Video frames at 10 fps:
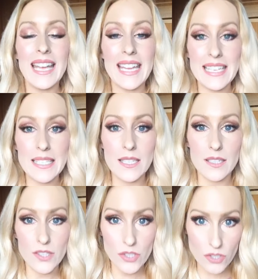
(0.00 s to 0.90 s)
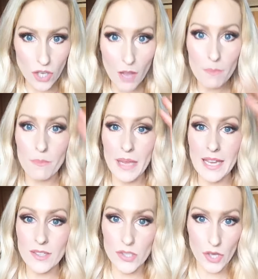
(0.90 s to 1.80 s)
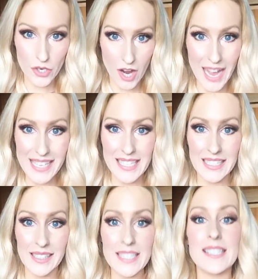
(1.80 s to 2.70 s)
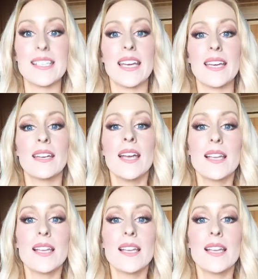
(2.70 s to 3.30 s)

is stop being so idealistic,